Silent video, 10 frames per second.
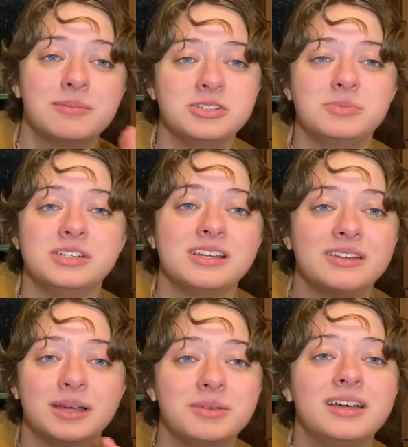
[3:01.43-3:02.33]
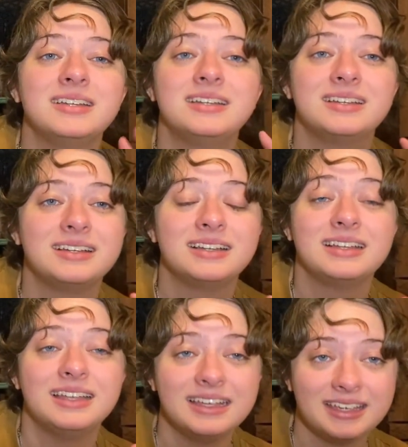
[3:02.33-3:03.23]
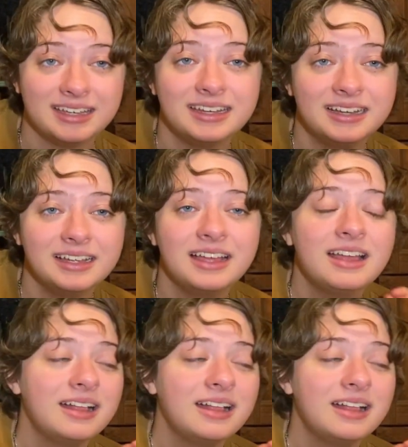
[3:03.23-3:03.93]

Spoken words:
a mental breakdown, I'm not kidding.